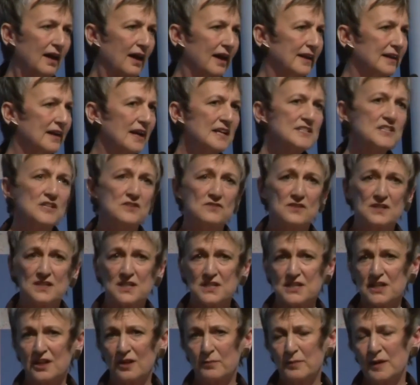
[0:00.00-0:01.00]
And I don't need
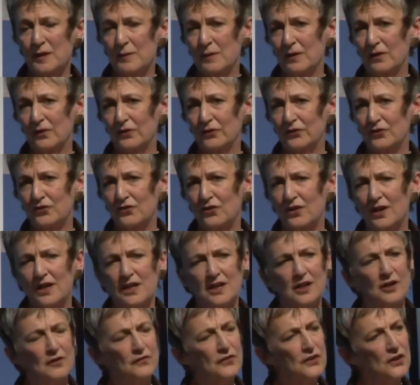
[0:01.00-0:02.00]
to tell people in
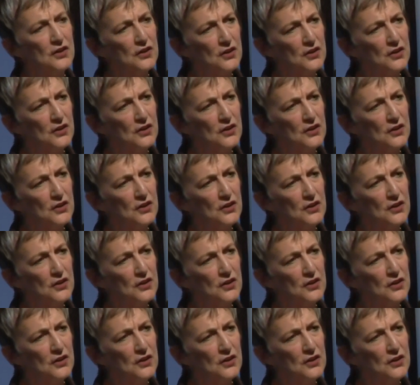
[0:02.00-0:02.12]
Australia of the